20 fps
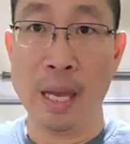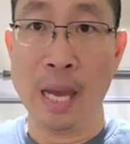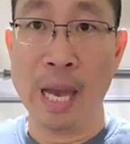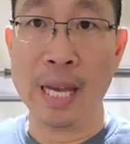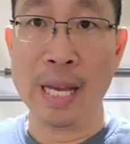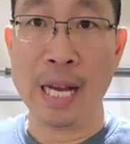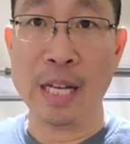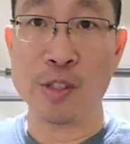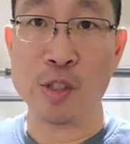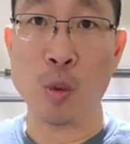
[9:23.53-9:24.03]
Hey
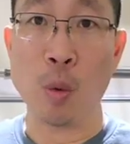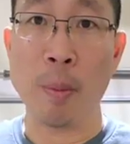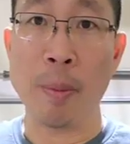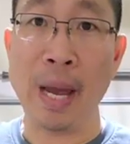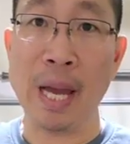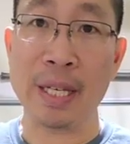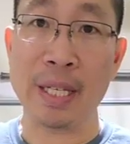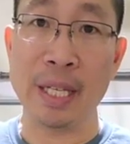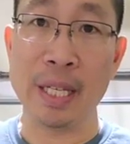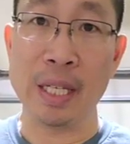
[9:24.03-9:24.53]
guys, so we're
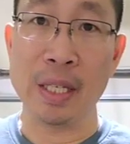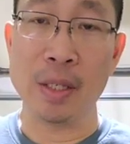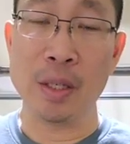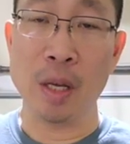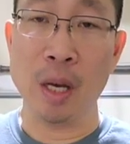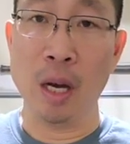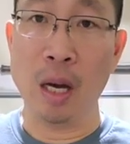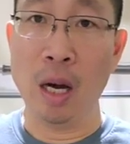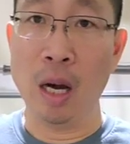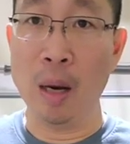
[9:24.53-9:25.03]
back in.
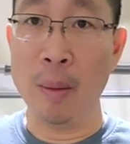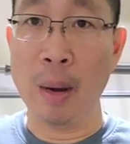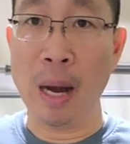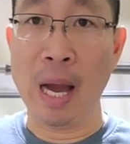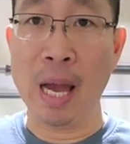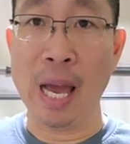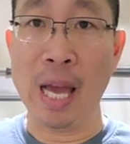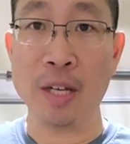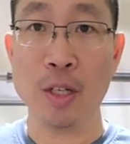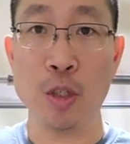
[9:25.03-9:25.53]
I
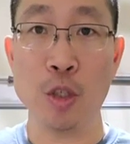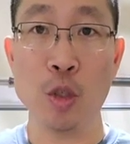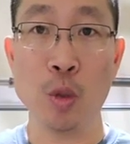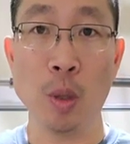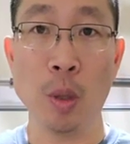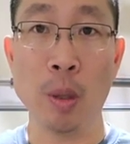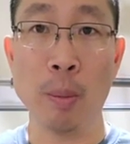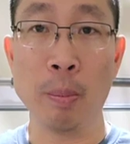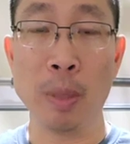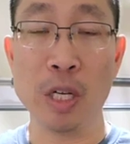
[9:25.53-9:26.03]
had to
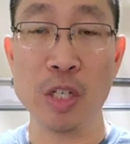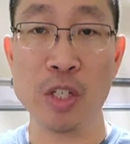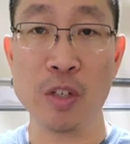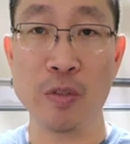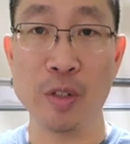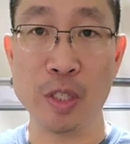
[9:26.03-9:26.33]
do a bunch of